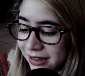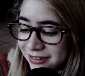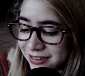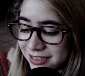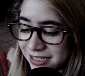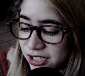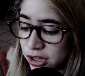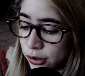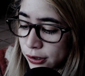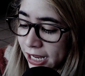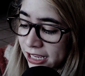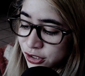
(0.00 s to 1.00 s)
testicular
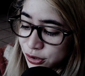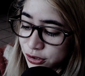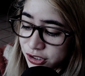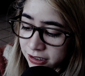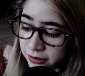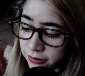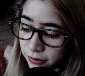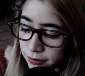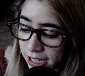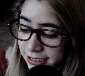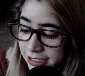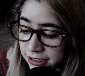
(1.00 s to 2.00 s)
androgens, so
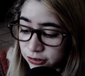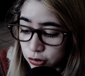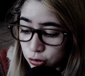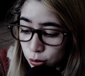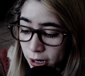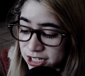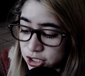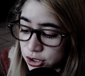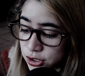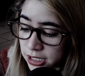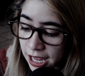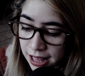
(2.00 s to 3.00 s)
that castration